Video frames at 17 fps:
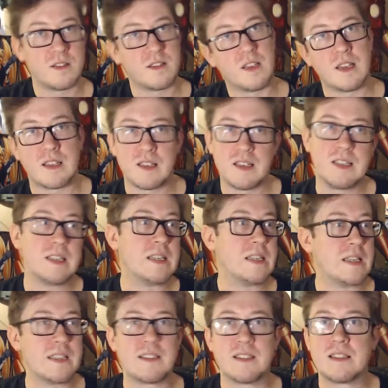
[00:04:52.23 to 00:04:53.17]
like,
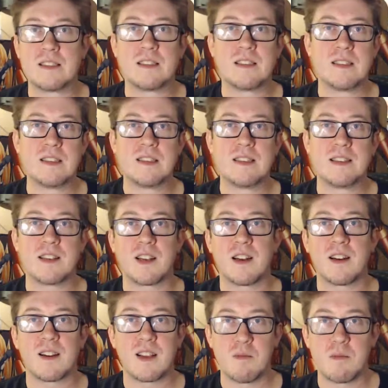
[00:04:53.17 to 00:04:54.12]
they're
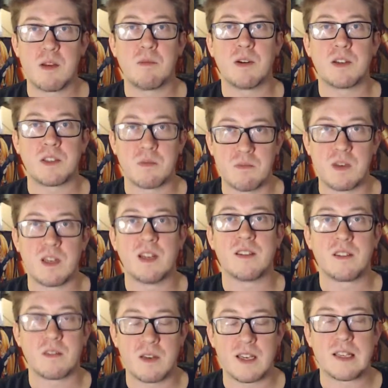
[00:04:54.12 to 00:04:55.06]
gonna give me a bunch of money
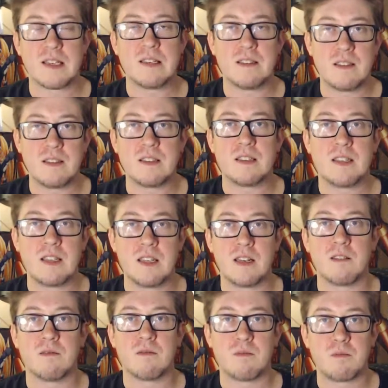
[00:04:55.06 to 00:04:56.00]
so I can,
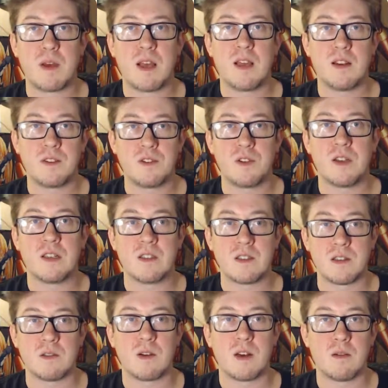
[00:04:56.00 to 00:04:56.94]
pay shit,
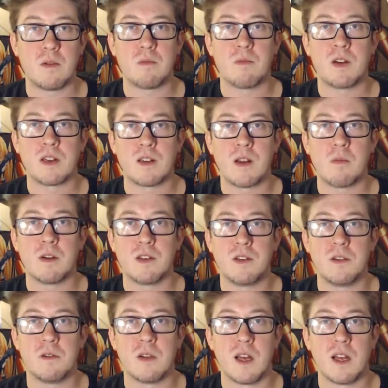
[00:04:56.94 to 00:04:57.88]
so I'm gonna
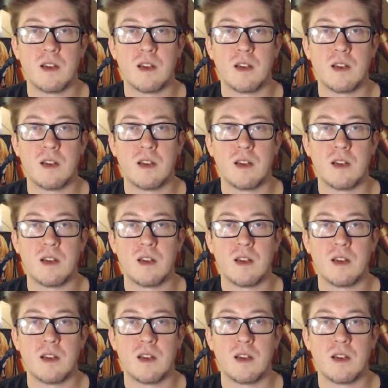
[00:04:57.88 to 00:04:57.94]
do that.